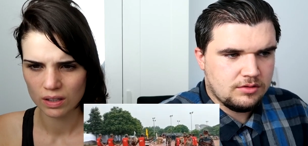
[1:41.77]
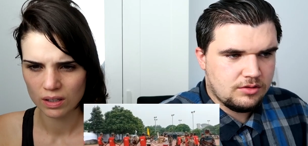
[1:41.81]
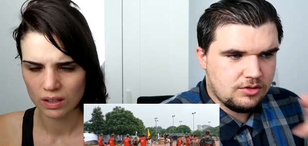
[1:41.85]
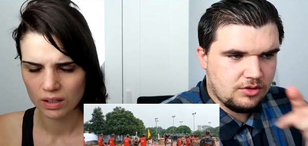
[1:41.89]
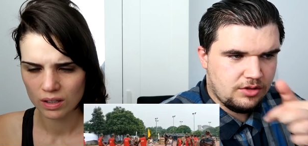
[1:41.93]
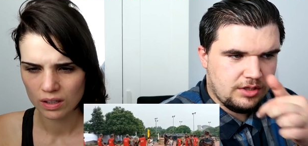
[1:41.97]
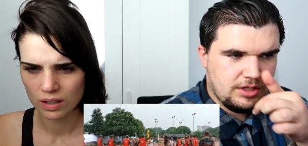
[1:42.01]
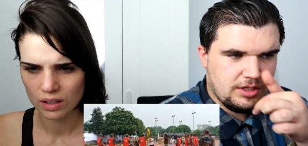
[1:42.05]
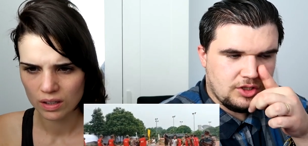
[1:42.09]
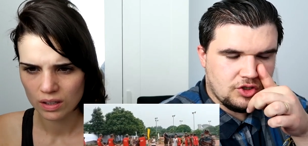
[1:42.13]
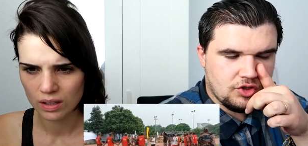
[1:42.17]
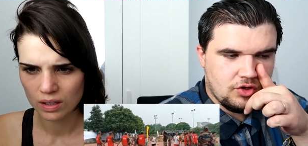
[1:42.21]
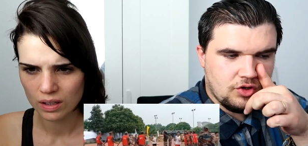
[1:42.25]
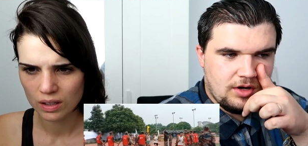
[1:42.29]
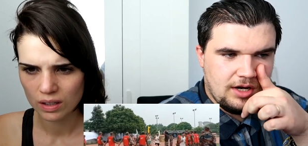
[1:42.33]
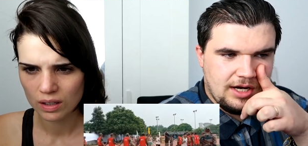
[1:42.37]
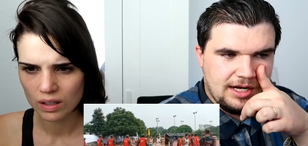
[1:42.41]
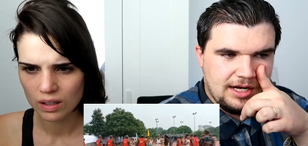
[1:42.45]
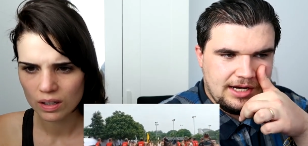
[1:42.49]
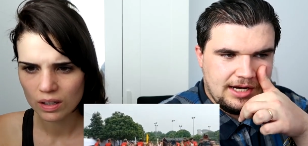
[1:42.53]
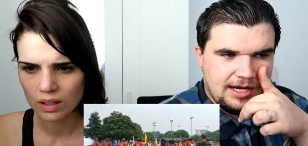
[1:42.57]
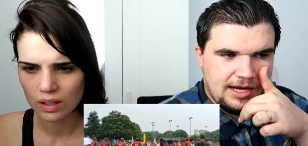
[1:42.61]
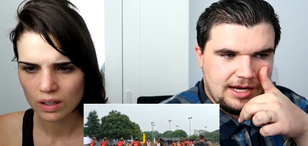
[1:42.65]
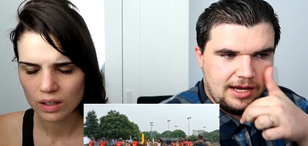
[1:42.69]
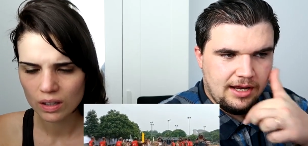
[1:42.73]
Speaker 1: So they're
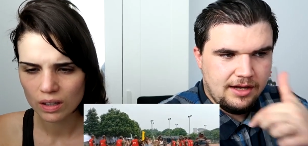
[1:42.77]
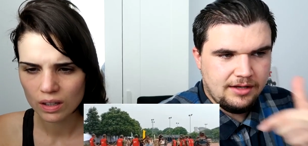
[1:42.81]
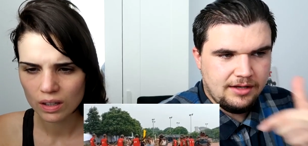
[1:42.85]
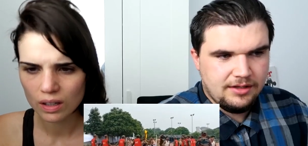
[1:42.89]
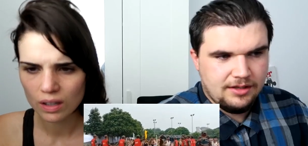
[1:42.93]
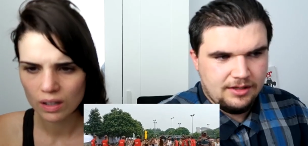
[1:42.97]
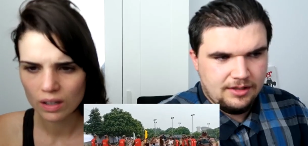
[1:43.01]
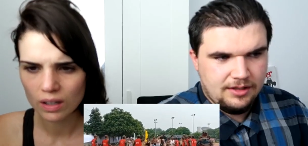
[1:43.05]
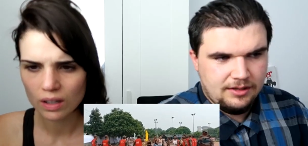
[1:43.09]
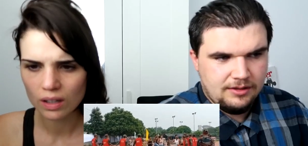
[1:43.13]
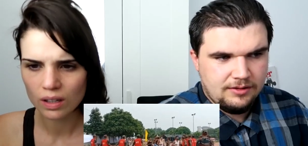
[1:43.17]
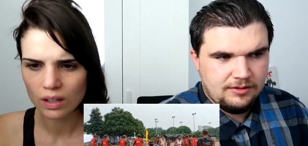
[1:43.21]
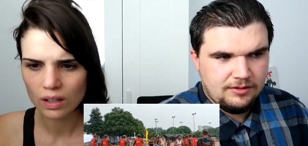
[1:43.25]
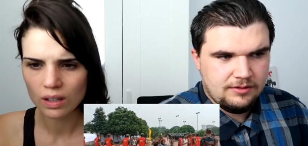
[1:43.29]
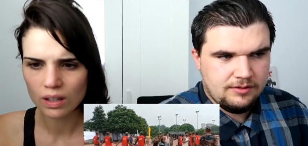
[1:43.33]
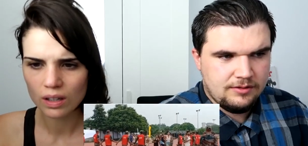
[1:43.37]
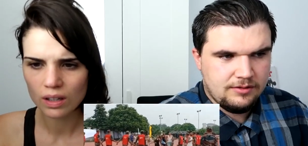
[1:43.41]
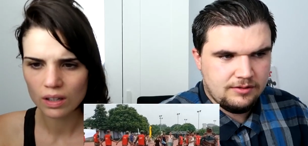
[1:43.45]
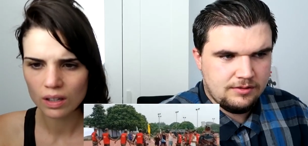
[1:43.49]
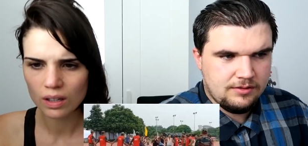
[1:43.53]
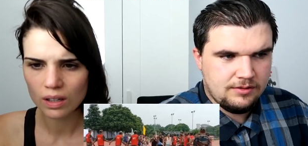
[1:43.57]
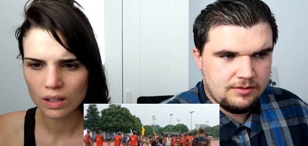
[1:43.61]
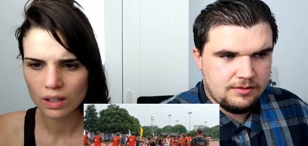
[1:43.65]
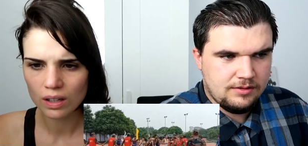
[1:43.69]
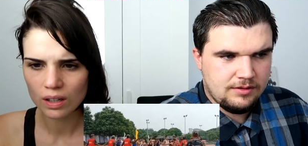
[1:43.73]
trying out, yeah.
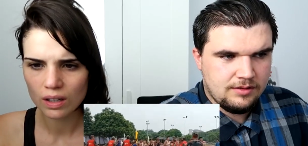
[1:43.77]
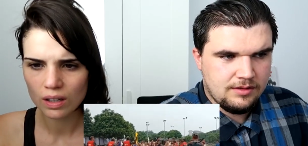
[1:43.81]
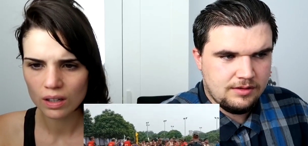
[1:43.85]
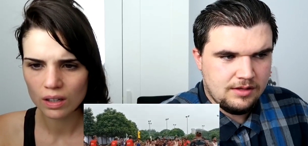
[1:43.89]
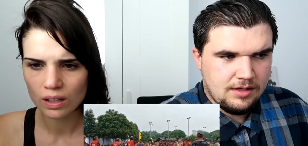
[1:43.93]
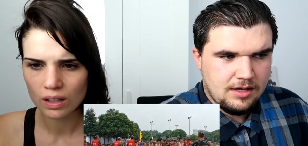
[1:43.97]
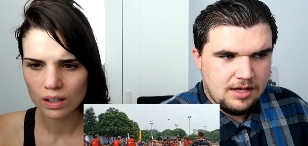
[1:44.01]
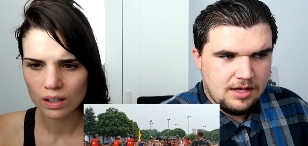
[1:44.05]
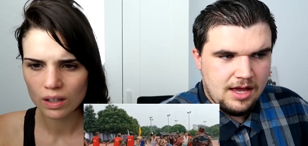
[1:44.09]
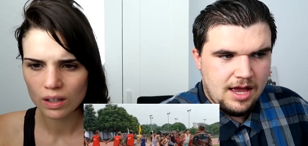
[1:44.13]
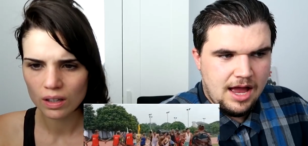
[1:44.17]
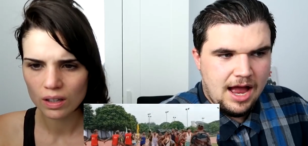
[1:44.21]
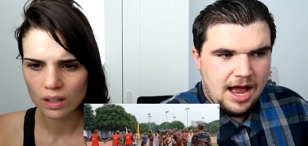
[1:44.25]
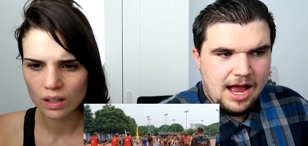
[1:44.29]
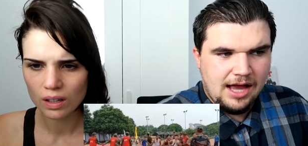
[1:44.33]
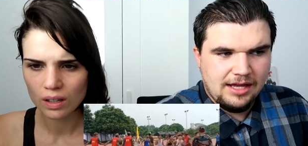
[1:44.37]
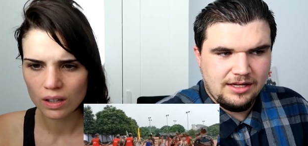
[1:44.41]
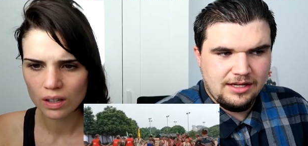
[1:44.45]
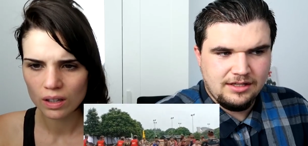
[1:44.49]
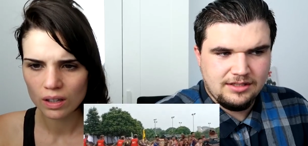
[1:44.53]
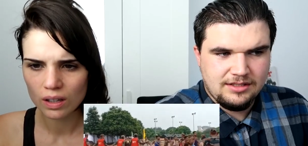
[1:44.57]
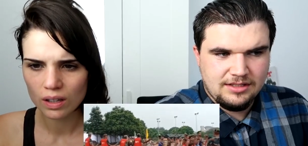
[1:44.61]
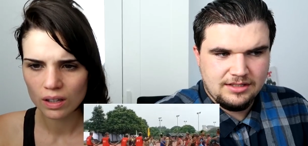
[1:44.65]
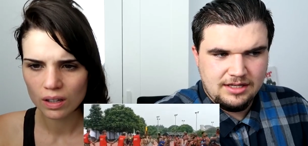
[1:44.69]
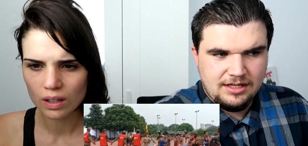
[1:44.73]
Ah,
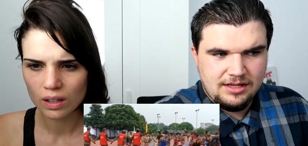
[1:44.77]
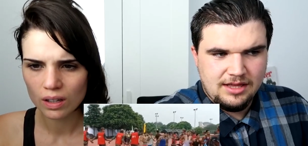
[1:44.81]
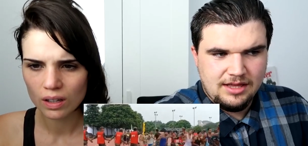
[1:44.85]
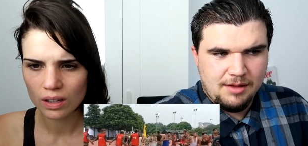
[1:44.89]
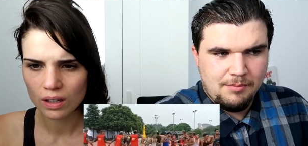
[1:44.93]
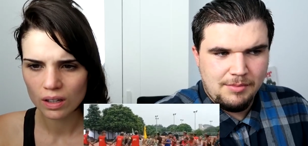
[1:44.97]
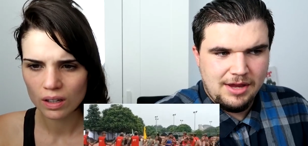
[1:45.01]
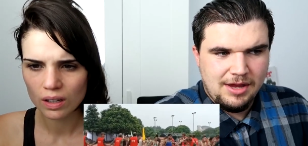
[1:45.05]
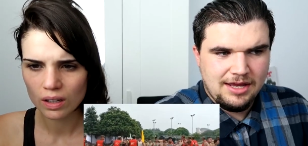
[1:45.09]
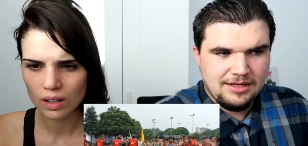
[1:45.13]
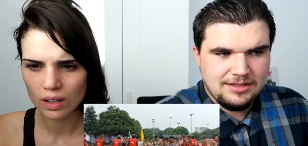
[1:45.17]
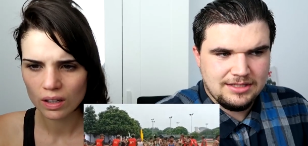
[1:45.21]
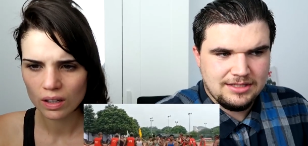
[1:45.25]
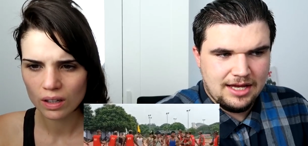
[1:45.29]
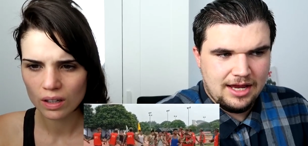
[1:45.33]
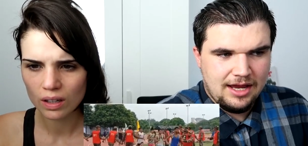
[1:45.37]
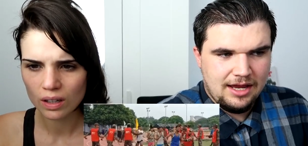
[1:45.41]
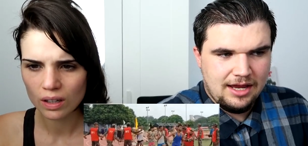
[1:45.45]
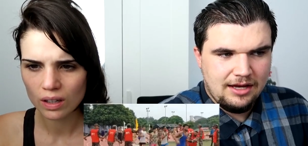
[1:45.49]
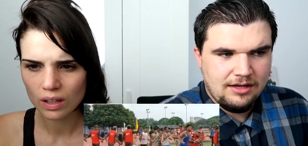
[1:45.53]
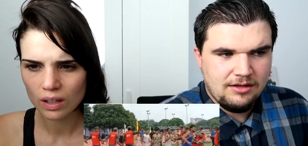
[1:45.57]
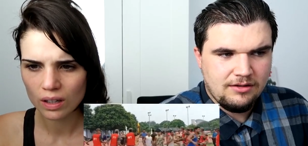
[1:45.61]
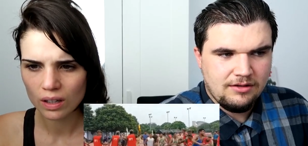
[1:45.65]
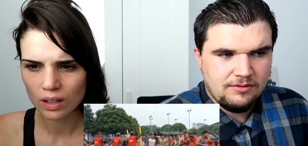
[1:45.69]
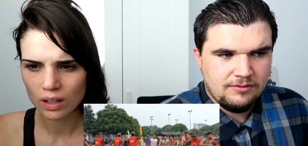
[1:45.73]
you see that man's
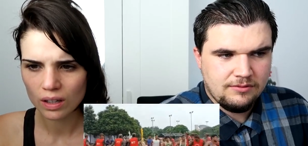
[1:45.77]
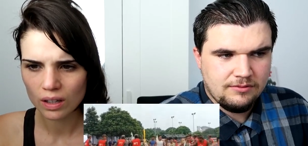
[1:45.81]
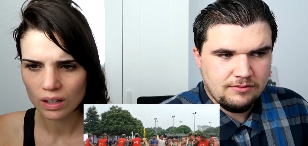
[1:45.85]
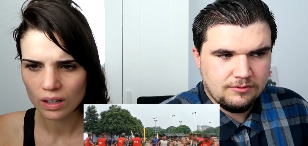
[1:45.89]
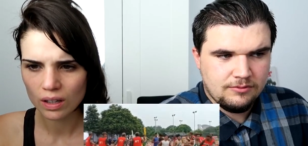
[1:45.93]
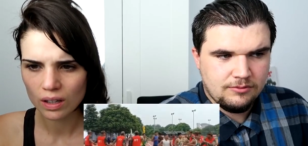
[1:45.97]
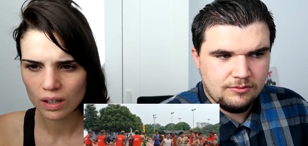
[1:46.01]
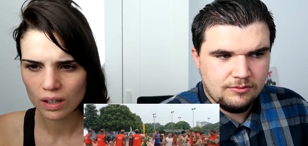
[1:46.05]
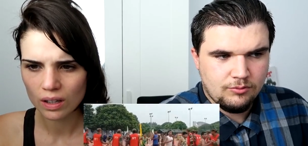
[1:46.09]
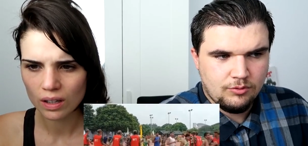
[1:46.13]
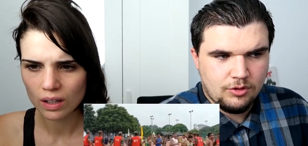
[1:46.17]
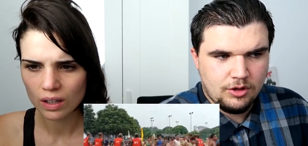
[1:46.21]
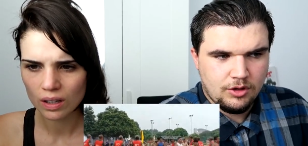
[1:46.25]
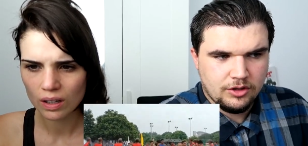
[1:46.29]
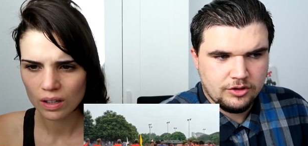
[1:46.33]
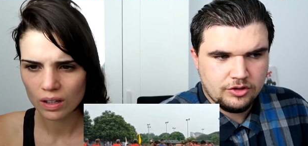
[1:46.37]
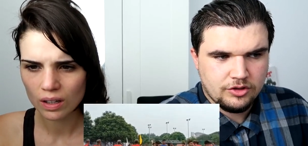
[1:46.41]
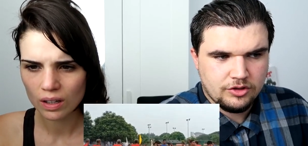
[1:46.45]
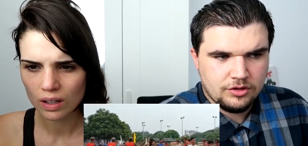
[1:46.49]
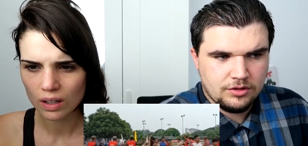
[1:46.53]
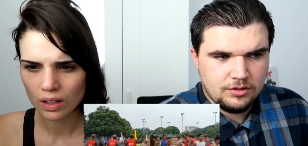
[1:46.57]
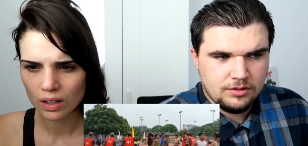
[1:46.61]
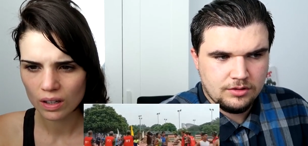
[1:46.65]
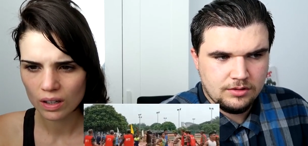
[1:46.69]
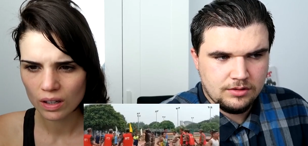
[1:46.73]
hand?
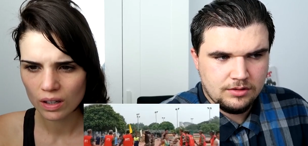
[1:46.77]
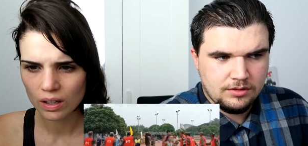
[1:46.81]
Watch.